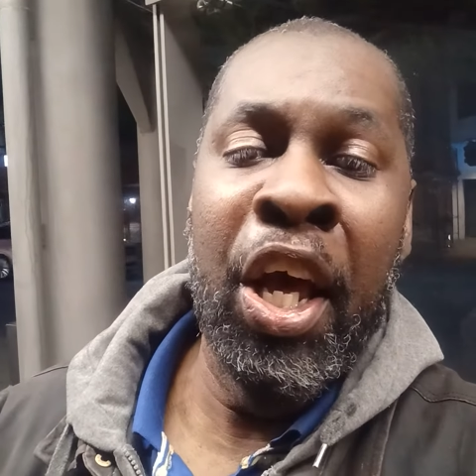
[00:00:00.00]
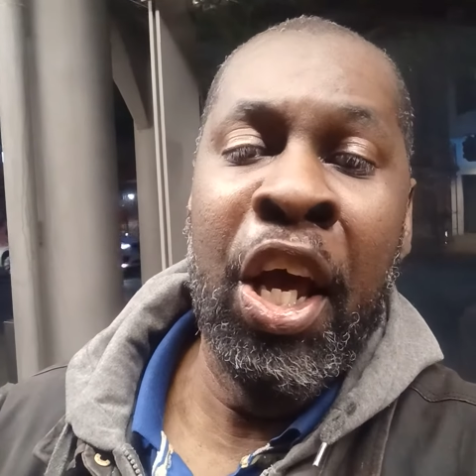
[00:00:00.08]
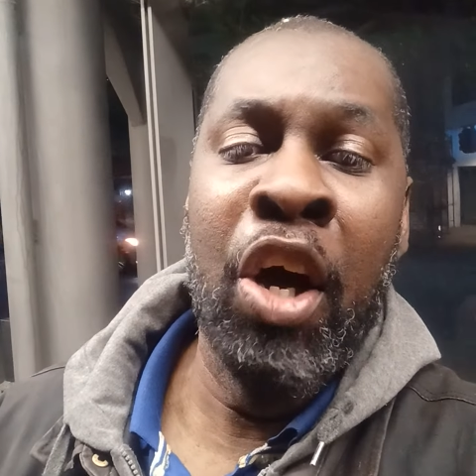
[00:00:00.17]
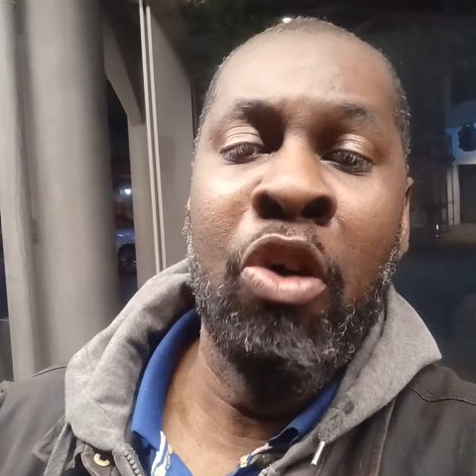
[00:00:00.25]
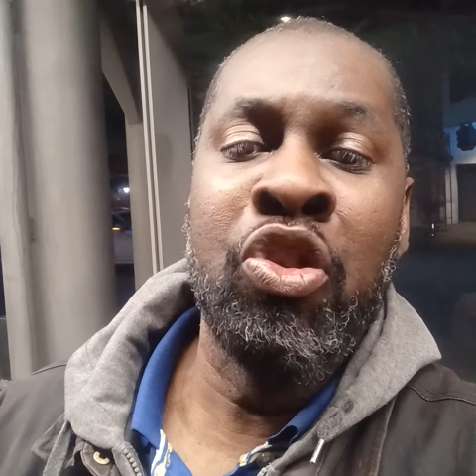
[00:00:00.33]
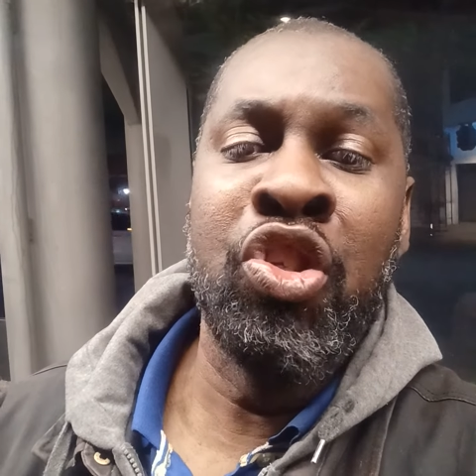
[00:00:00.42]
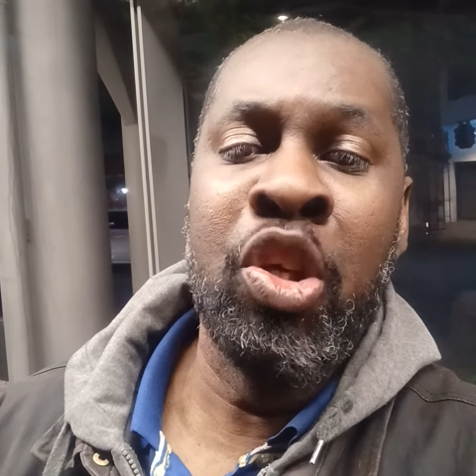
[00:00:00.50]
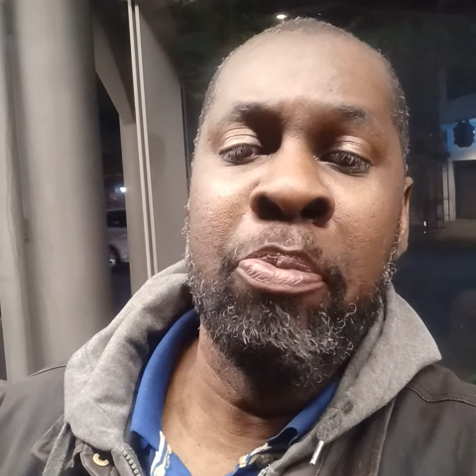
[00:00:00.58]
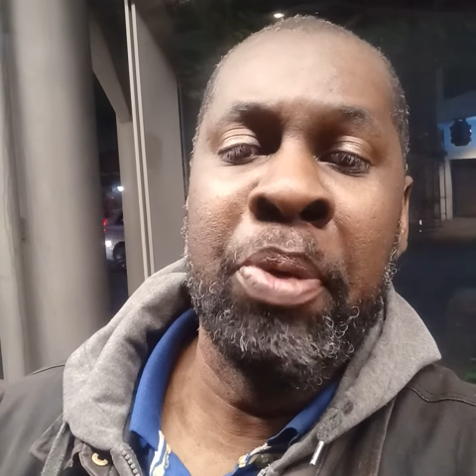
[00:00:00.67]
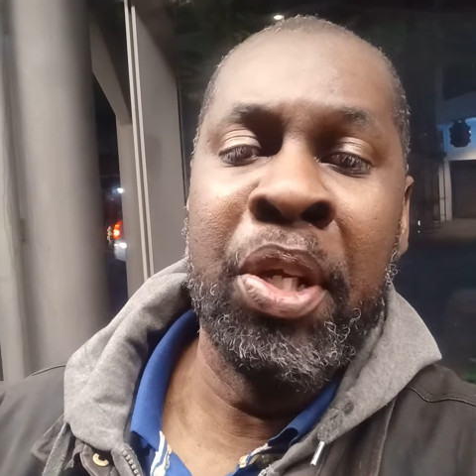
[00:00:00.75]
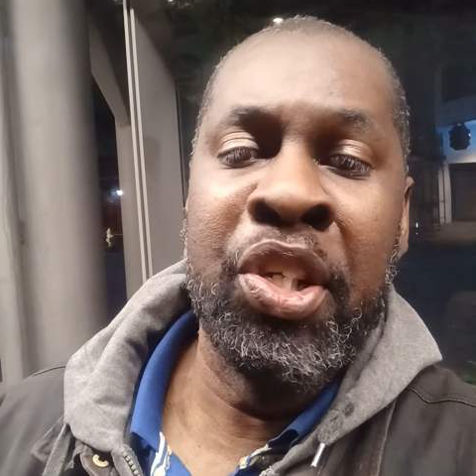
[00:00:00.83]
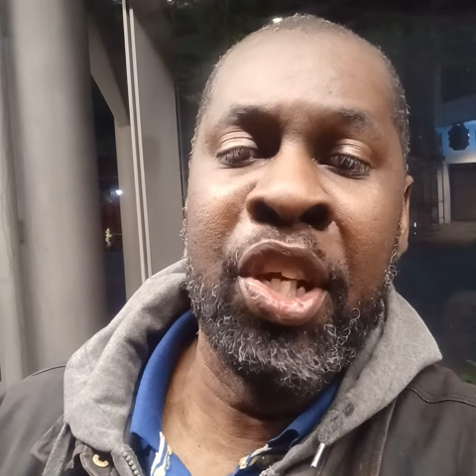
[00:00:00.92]

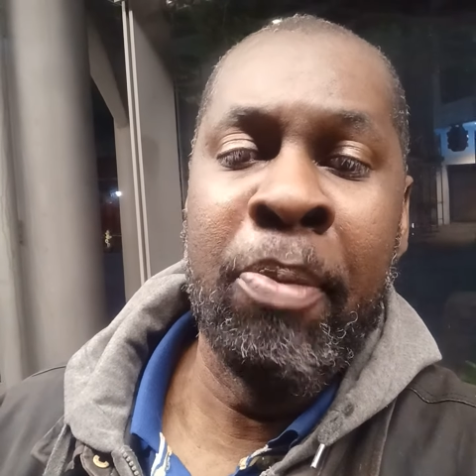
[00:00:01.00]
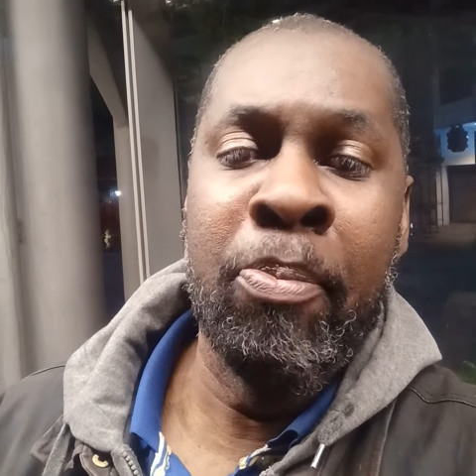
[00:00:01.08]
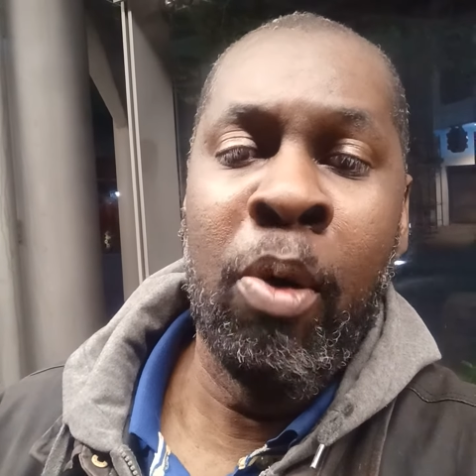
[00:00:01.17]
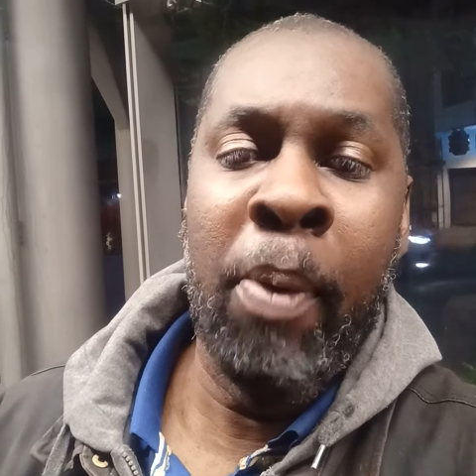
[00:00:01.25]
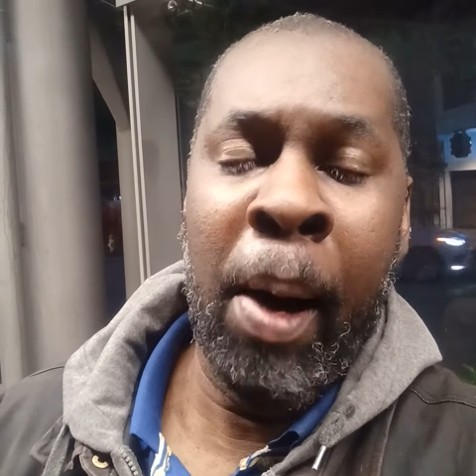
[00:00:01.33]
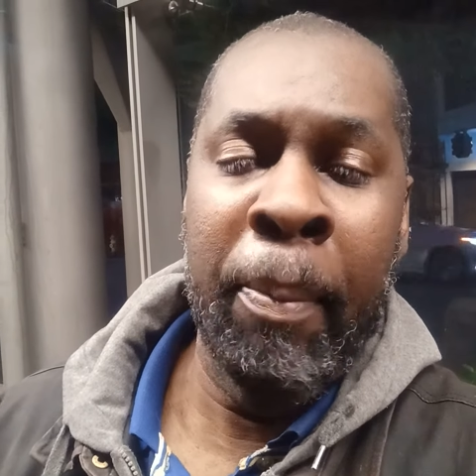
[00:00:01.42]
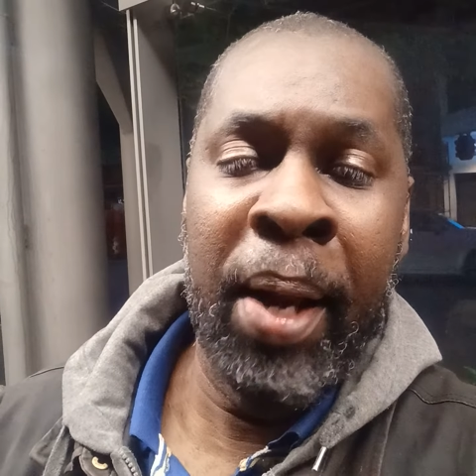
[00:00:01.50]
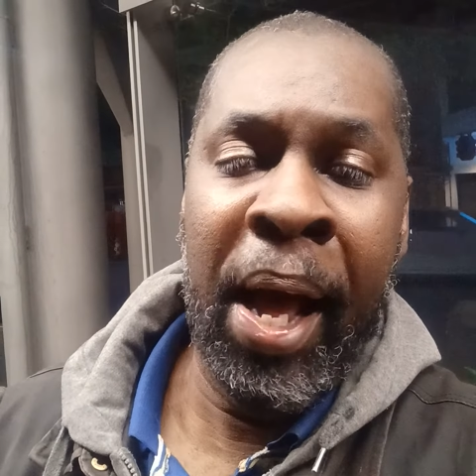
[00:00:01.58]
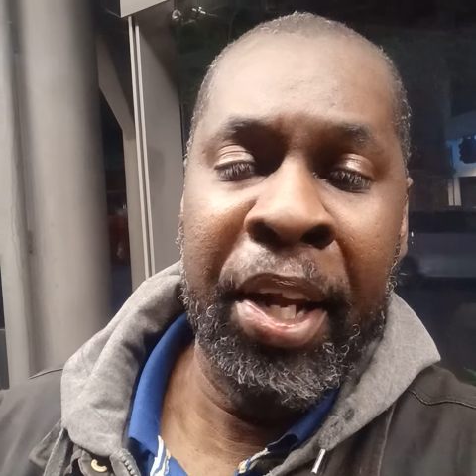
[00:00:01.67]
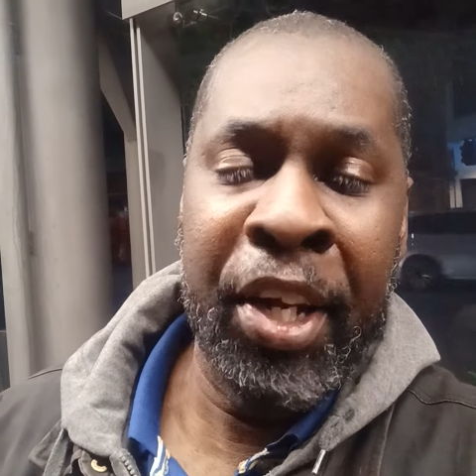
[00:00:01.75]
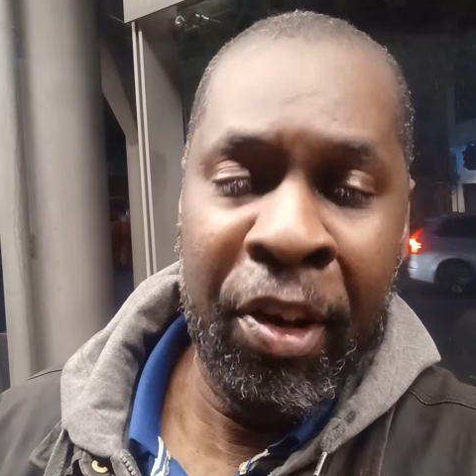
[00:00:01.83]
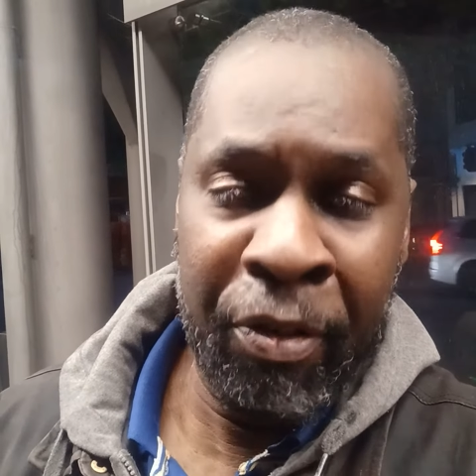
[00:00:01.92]
LGBT movement. I'm
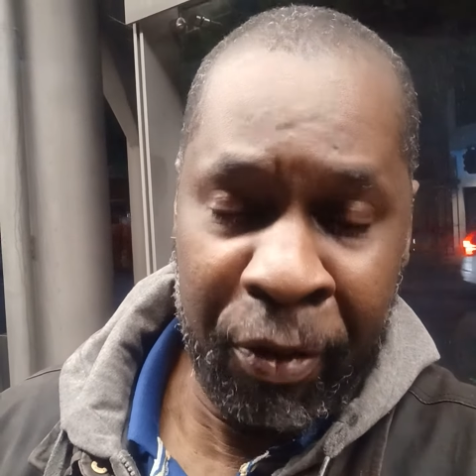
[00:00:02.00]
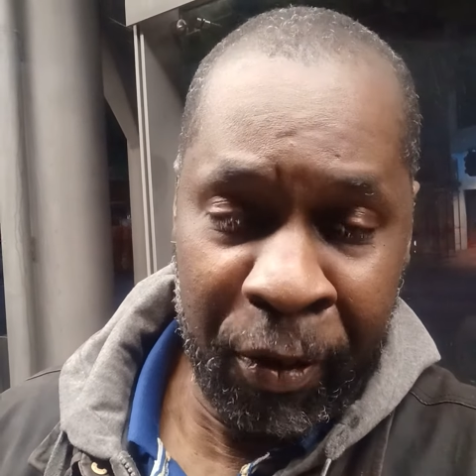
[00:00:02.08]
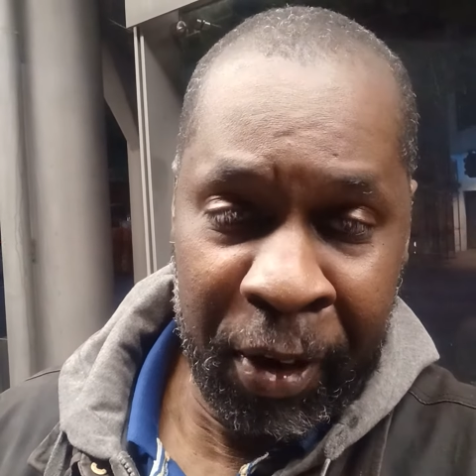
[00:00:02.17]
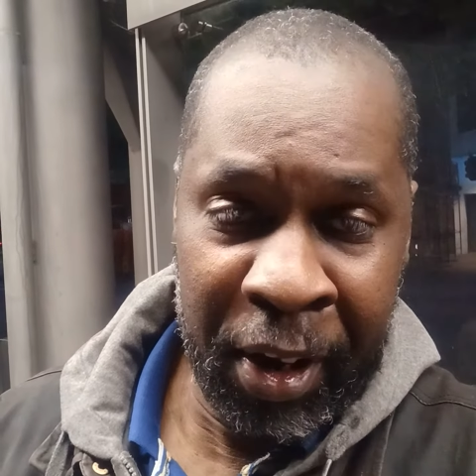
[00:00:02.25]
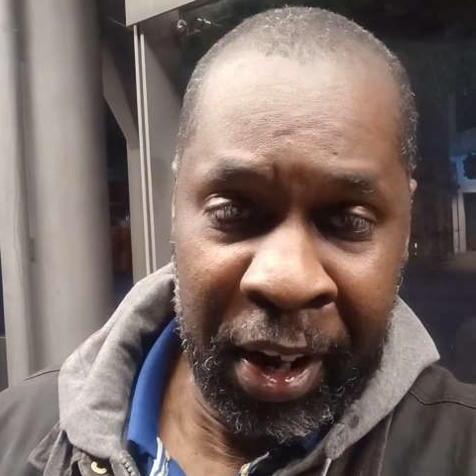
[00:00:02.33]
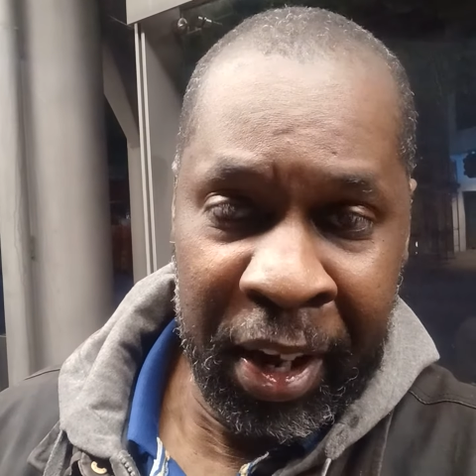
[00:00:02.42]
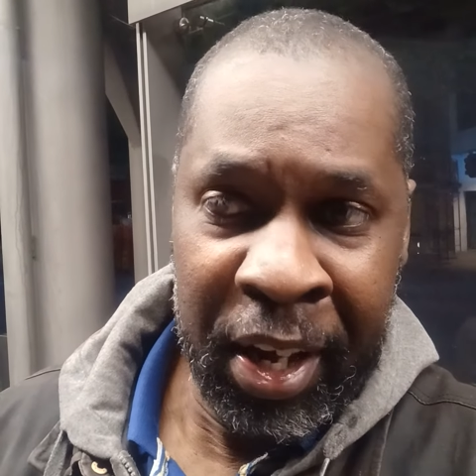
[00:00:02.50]
not their friend.